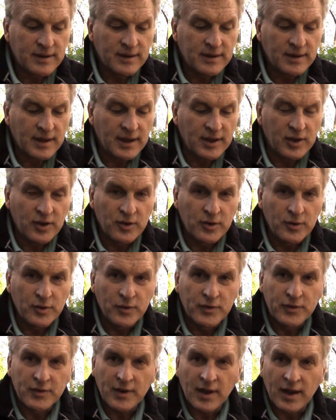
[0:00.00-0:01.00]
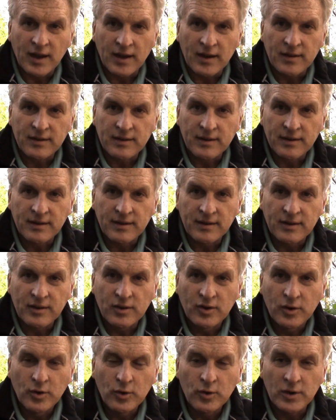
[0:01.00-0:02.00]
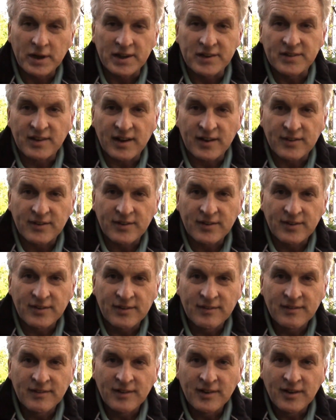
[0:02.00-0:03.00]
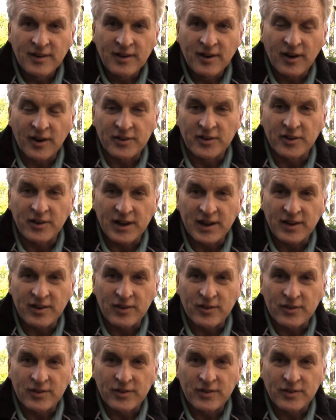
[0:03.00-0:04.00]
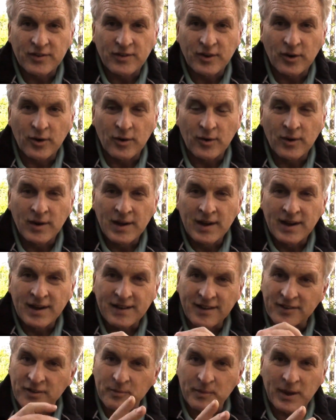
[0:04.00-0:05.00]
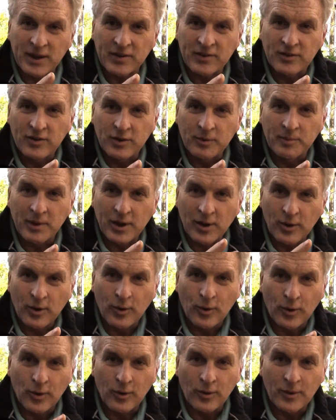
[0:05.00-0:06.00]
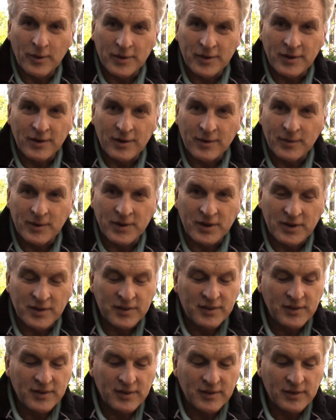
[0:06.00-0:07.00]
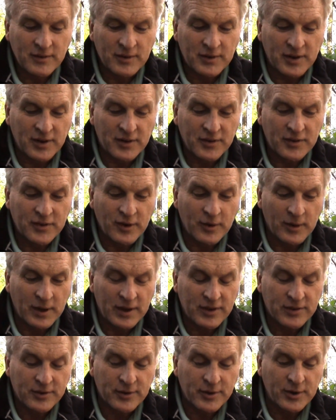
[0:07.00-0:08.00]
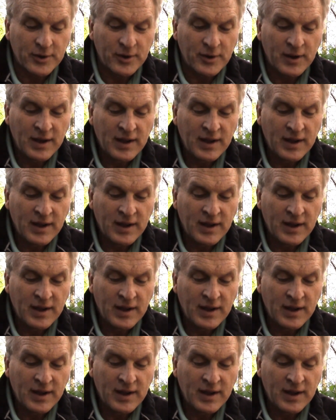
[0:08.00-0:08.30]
they use cooling jets on their needles, so it doesn't make too big a hole when they're sewing through.